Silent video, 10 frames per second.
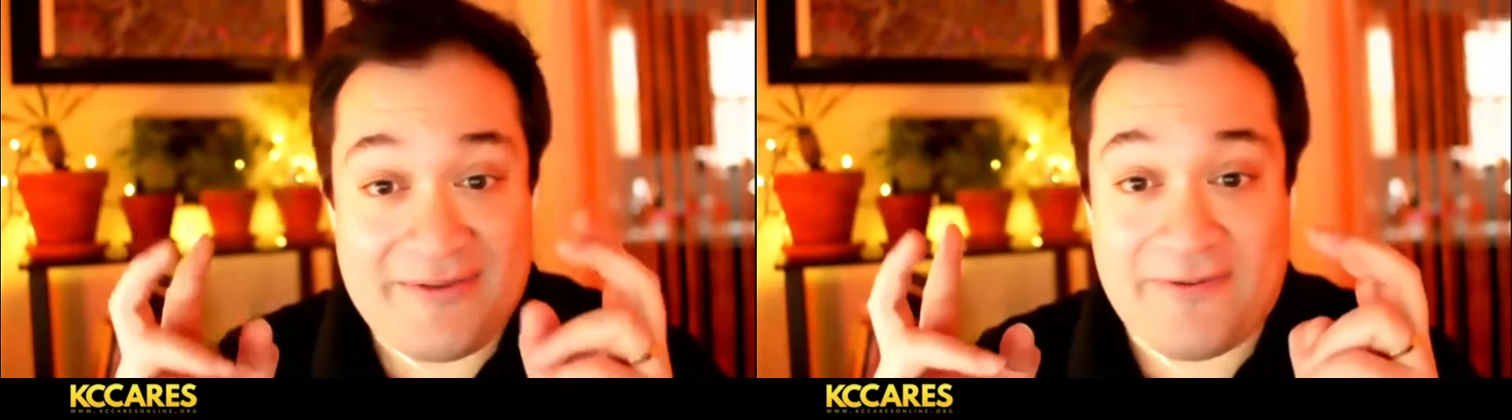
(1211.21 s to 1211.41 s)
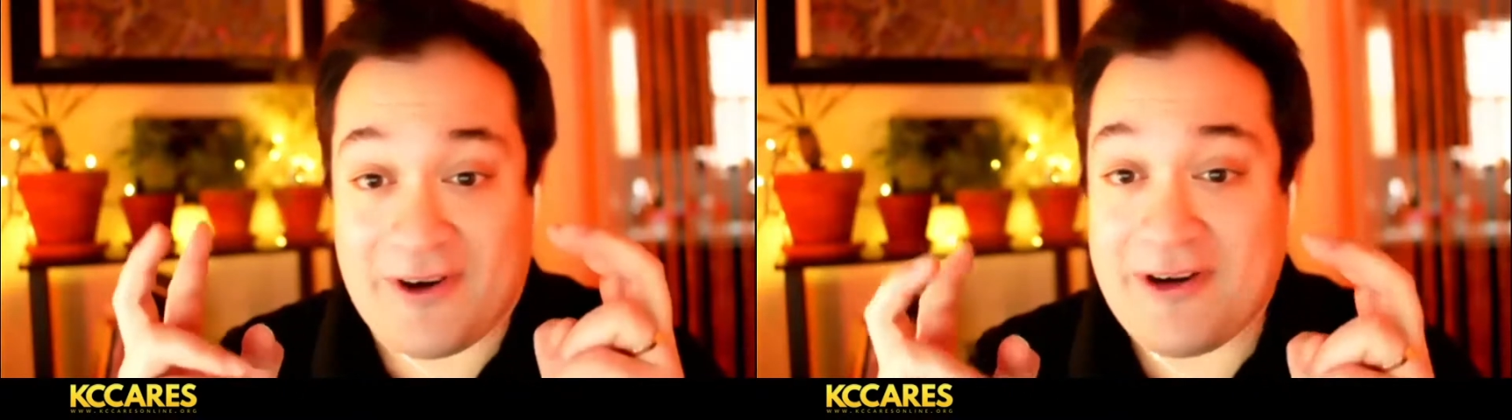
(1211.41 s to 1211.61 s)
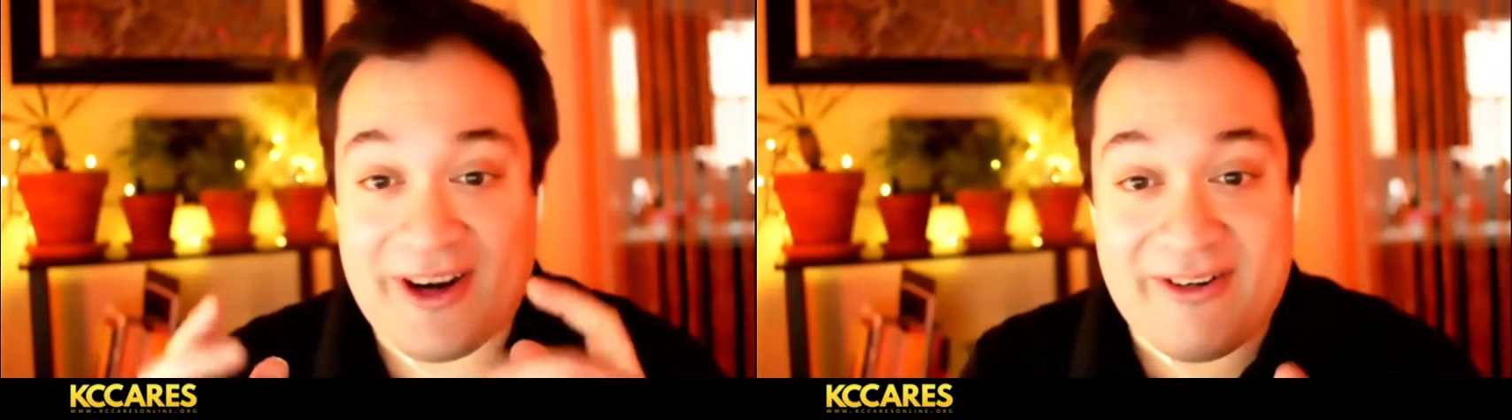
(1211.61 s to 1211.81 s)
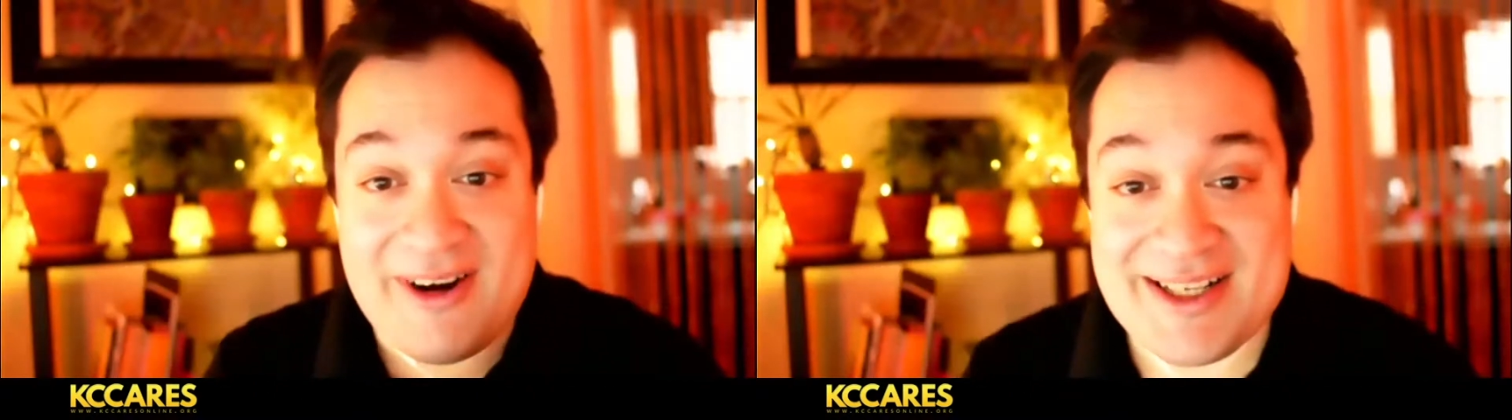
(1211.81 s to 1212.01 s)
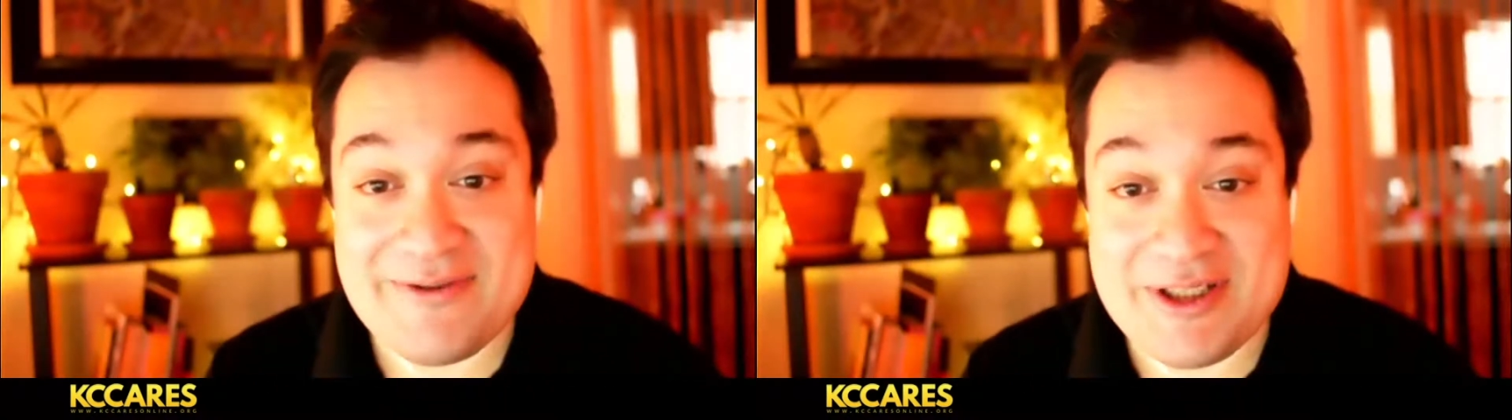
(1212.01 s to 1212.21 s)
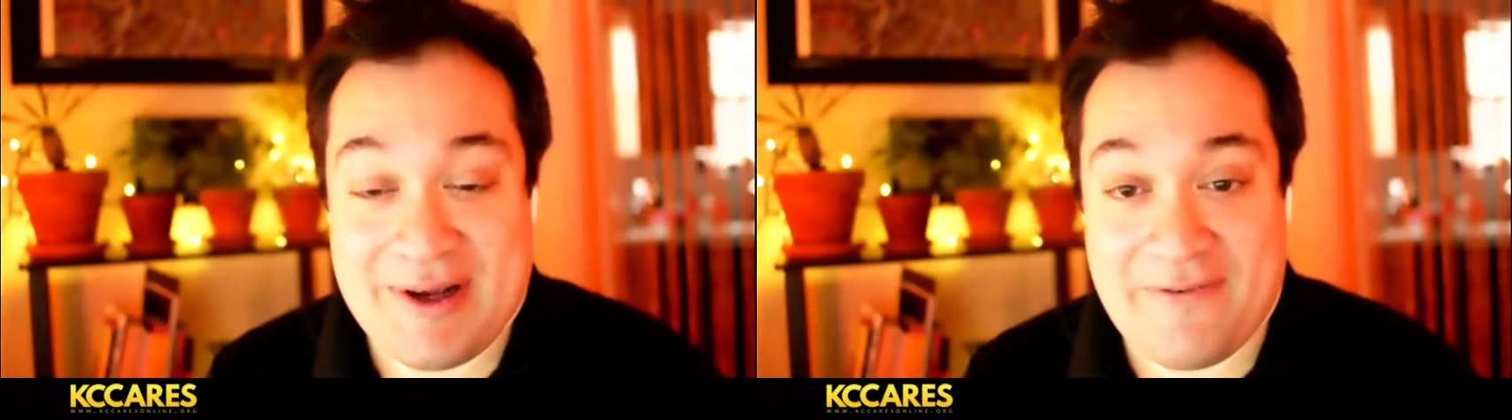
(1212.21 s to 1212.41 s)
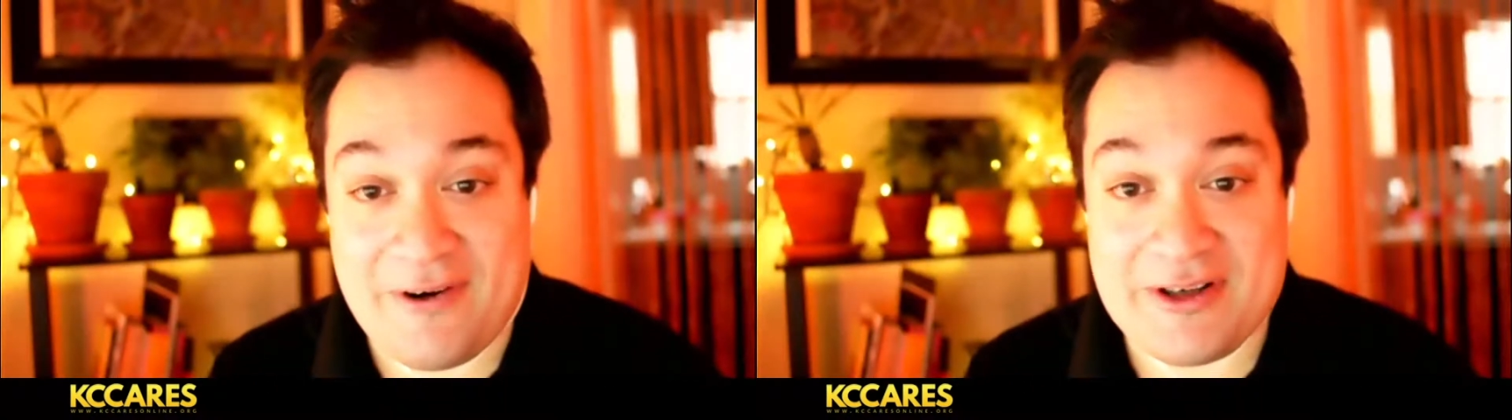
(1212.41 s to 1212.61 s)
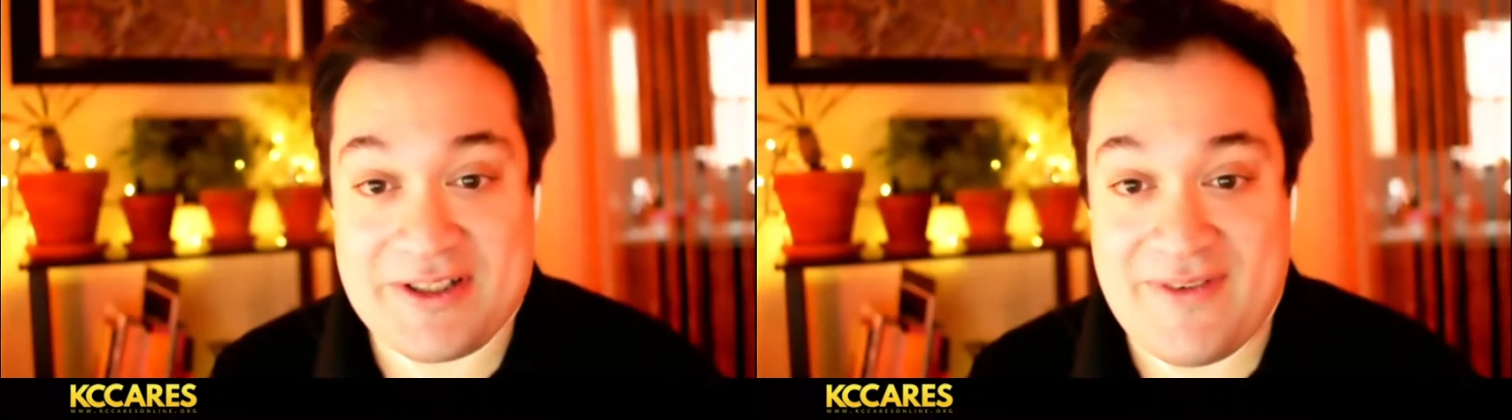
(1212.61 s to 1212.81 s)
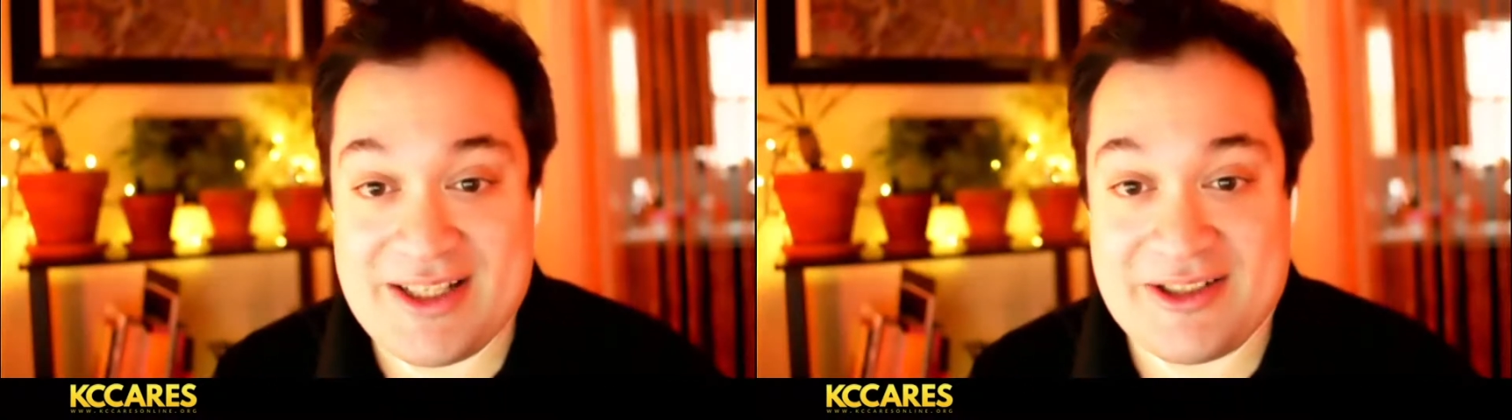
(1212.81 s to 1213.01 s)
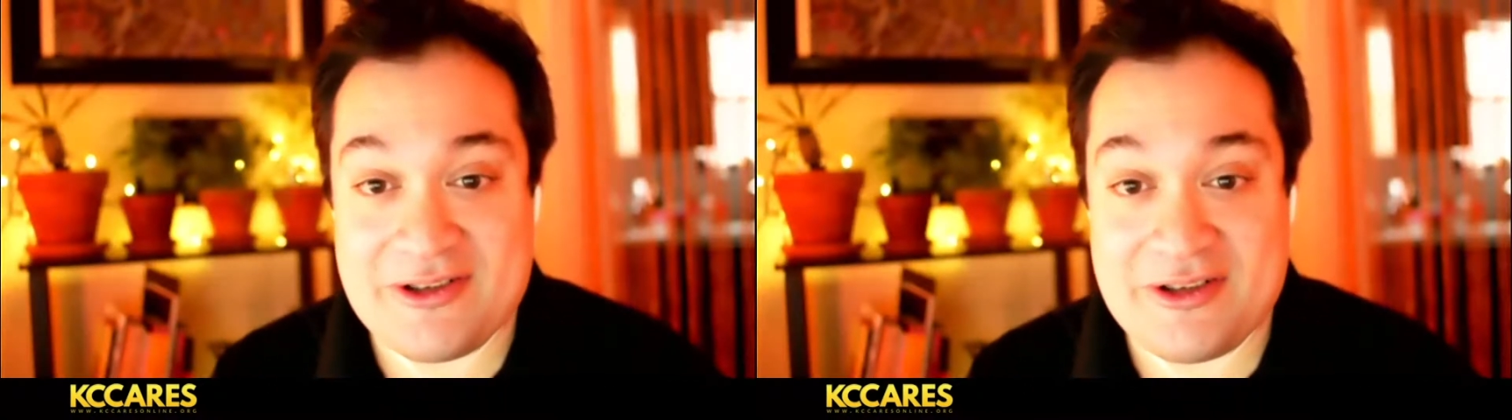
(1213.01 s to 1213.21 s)
funder, right? She was my first
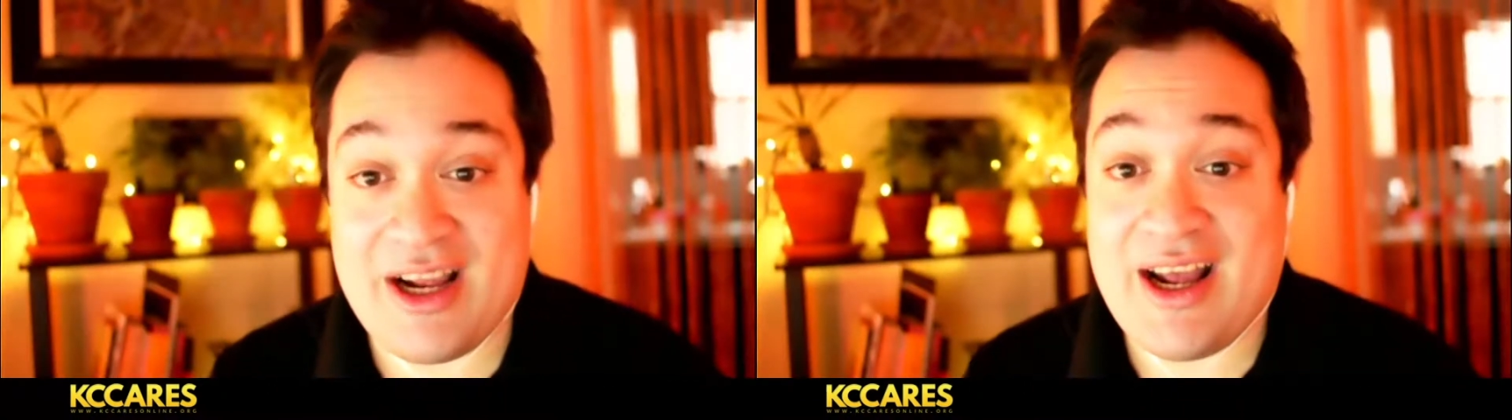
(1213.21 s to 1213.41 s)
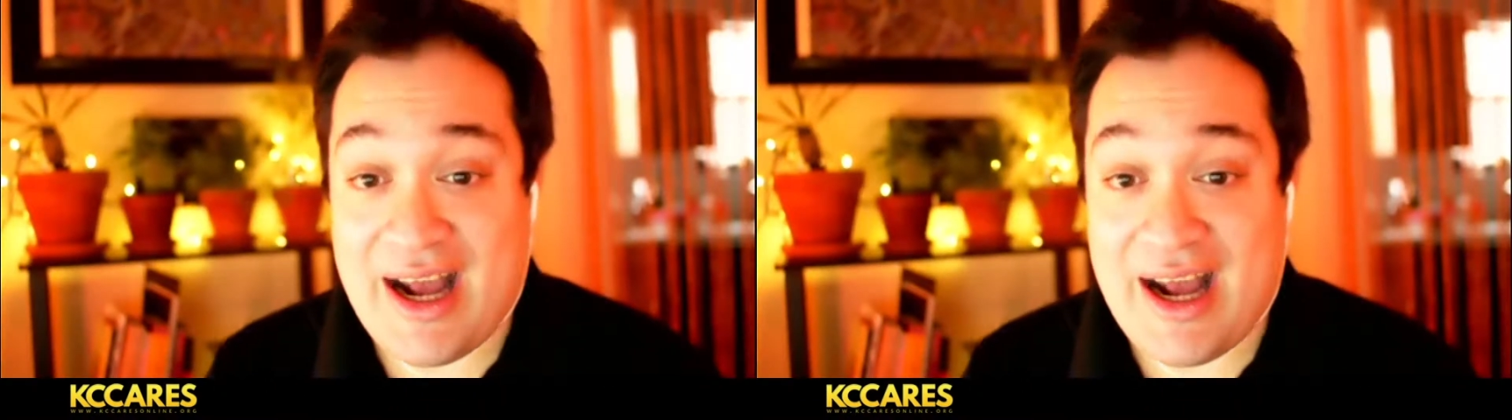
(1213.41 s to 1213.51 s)
investor.